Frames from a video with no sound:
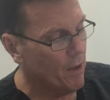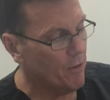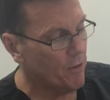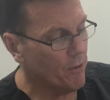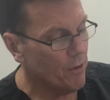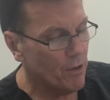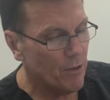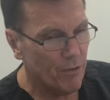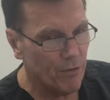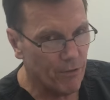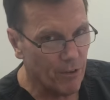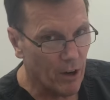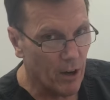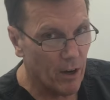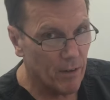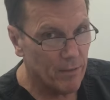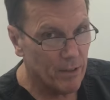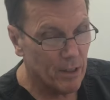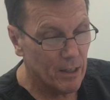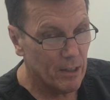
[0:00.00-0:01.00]
Three to
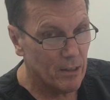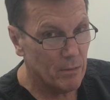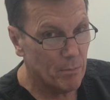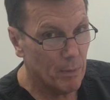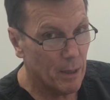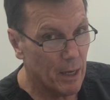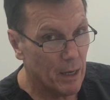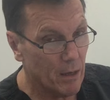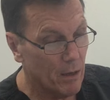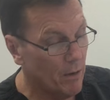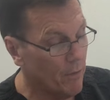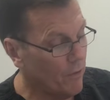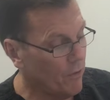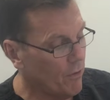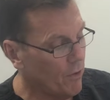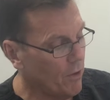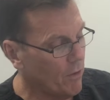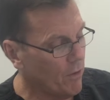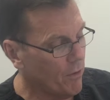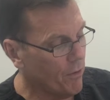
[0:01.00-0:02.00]
five days back, I've
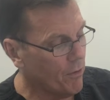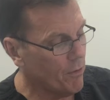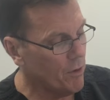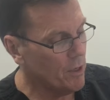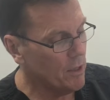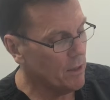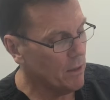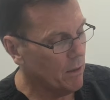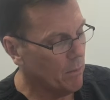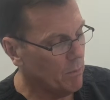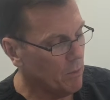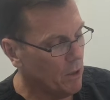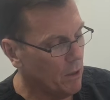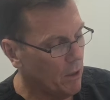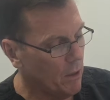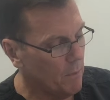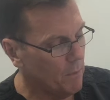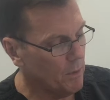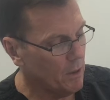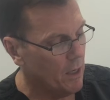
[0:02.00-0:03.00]
seen three
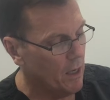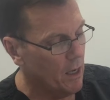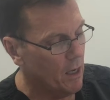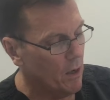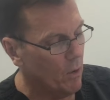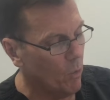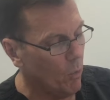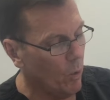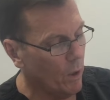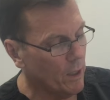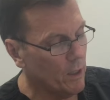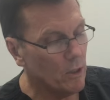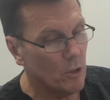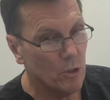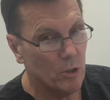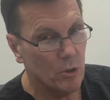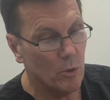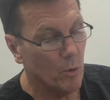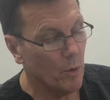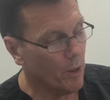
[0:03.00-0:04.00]
sometimes, 1
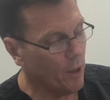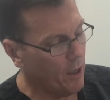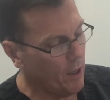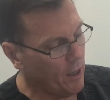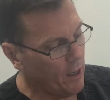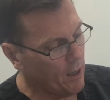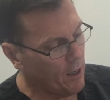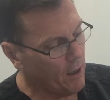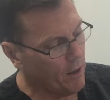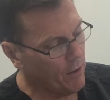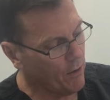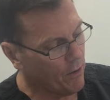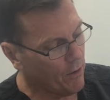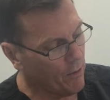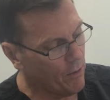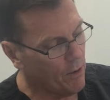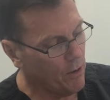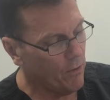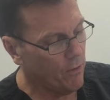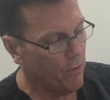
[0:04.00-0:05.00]
to 2 with cardio,
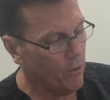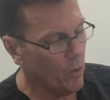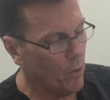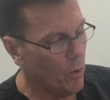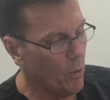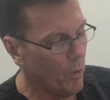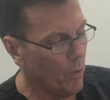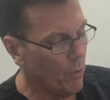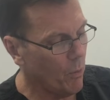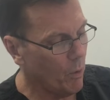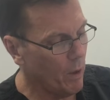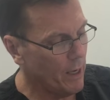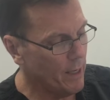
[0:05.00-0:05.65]
3 to 4 with